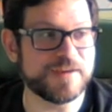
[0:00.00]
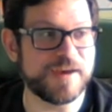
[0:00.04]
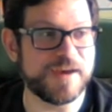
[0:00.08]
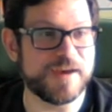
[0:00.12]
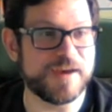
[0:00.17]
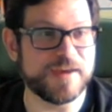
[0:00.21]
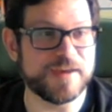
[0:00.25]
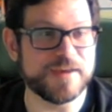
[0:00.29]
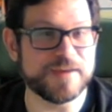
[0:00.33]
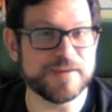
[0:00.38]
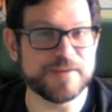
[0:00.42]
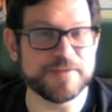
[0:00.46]

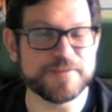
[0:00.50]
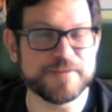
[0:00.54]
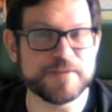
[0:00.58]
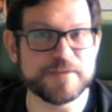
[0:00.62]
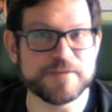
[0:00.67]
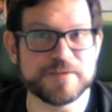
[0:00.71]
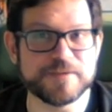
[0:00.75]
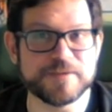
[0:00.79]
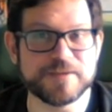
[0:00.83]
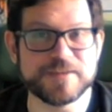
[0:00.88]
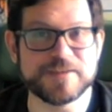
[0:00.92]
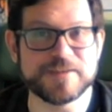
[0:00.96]
And
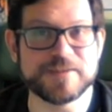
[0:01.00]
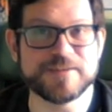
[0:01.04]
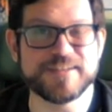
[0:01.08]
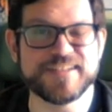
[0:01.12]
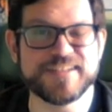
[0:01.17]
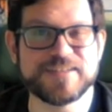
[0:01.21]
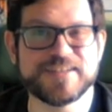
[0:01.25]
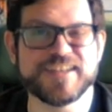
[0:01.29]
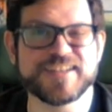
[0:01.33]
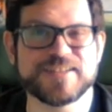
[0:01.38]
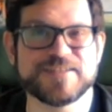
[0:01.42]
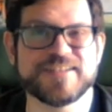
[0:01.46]

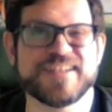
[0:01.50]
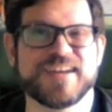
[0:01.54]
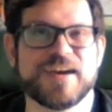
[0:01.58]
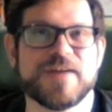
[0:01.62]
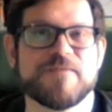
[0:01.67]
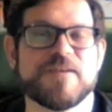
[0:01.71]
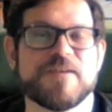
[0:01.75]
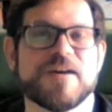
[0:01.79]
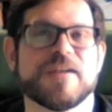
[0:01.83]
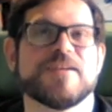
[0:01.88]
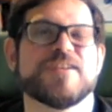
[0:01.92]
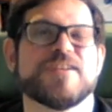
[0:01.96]
it doesn't
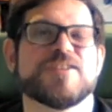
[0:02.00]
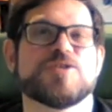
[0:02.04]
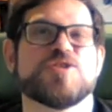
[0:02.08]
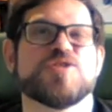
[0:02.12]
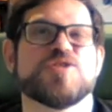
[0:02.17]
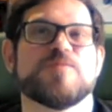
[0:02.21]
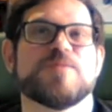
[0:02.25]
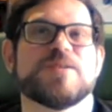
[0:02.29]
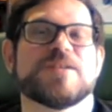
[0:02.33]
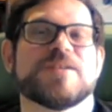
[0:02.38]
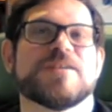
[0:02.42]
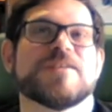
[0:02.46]
have that
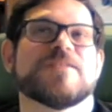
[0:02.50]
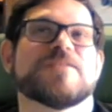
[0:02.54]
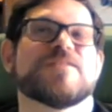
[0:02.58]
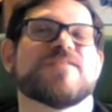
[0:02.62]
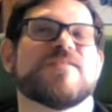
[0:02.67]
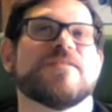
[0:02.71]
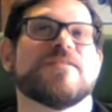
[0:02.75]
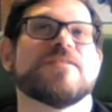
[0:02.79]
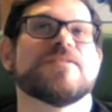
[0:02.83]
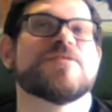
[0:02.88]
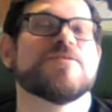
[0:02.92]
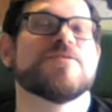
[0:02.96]
issue because
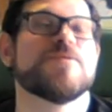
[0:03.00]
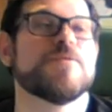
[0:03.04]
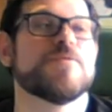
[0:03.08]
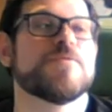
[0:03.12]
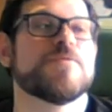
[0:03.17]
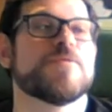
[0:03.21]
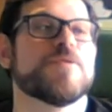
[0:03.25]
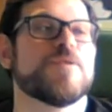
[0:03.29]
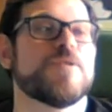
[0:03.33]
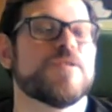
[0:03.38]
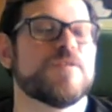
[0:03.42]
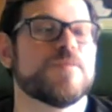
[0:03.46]
there is no
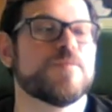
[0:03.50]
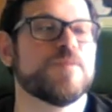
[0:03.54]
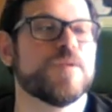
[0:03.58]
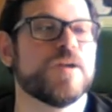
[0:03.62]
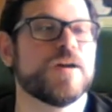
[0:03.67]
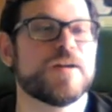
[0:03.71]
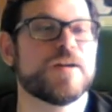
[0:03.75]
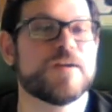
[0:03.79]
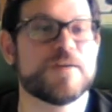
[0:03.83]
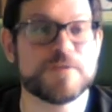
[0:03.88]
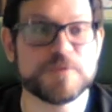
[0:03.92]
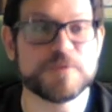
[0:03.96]
third
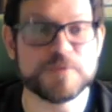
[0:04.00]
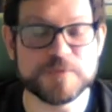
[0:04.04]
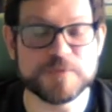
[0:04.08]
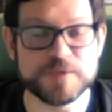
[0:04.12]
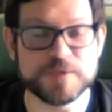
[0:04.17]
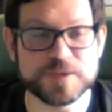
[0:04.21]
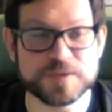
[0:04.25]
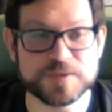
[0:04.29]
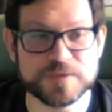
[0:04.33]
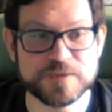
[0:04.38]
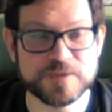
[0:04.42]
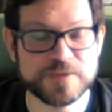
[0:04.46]
player
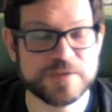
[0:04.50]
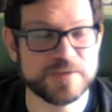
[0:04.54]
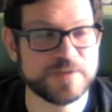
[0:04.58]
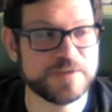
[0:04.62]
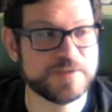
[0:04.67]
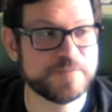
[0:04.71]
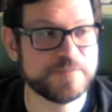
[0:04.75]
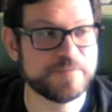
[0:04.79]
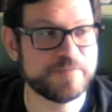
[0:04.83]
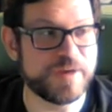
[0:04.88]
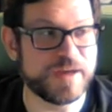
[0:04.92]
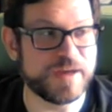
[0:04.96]
who is
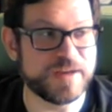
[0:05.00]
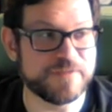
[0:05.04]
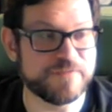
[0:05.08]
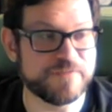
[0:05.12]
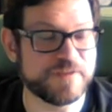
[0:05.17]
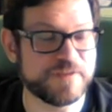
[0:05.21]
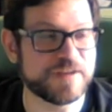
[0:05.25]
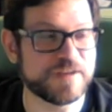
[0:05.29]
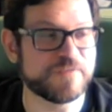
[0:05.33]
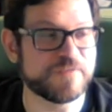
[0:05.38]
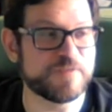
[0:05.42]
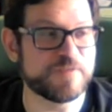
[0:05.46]

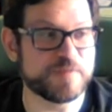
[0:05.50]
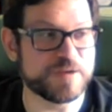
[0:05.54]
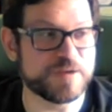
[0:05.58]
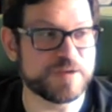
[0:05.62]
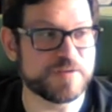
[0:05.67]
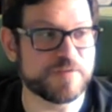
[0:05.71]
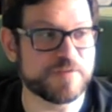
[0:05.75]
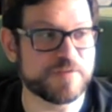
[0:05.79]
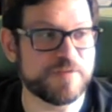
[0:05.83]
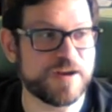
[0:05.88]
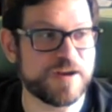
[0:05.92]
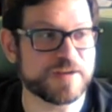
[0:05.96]
benefiting from
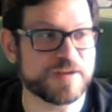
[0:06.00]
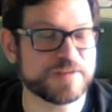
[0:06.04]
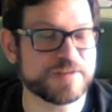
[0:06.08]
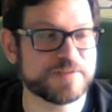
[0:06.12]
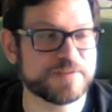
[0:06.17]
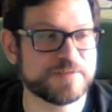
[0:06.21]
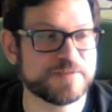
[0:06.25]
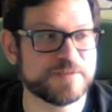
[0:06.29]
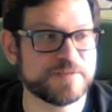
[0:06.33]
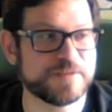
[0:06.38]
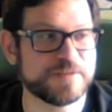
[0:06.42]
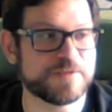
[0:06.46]
your direct
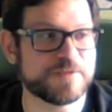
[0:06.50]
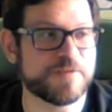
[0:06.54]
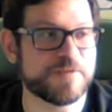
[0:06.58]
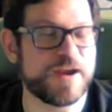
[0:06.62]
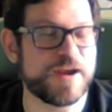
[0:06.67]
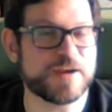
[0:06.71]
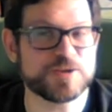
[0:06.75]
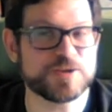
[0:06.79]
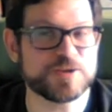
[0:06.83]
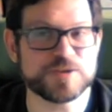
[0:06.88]
interaction.